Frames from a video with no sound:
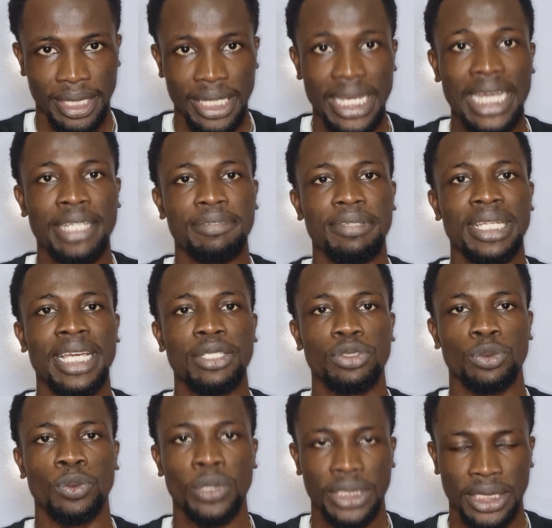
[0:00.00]
And if you'd like
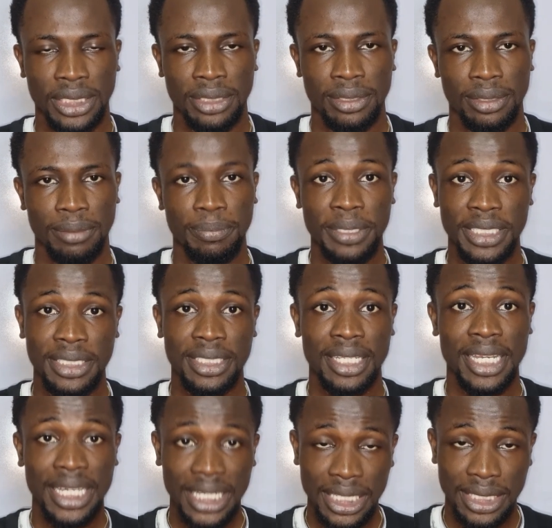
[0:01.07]
to watch it, please
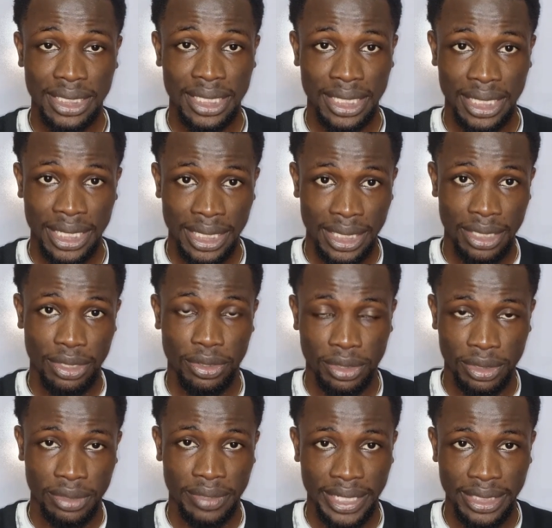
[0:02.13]
click the link
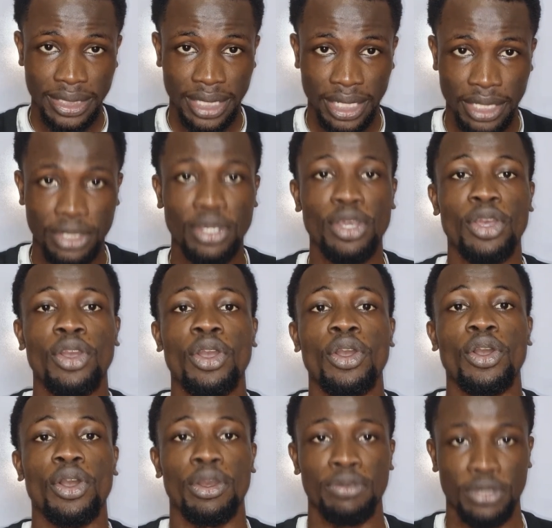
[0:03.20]
on the right side
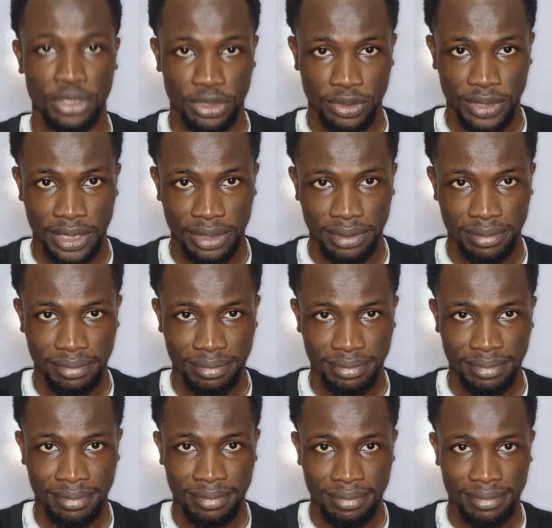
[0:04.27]
of your screen.
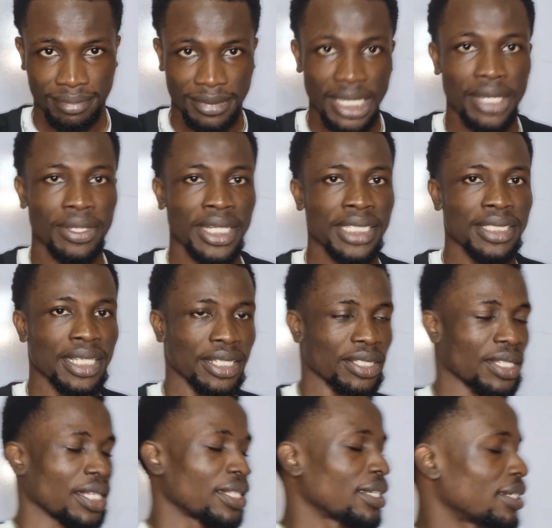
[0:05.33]
Now let's get
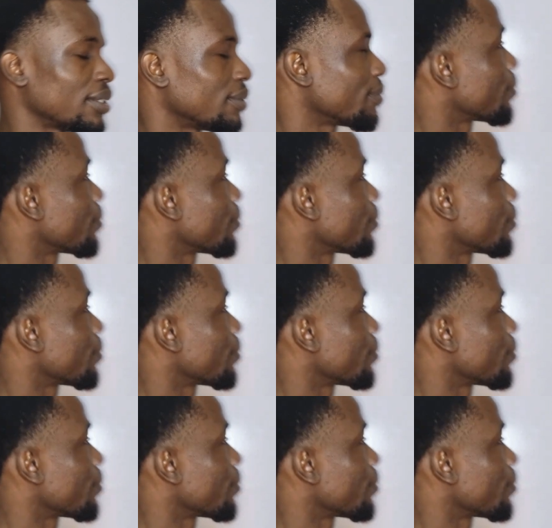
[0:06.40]
started.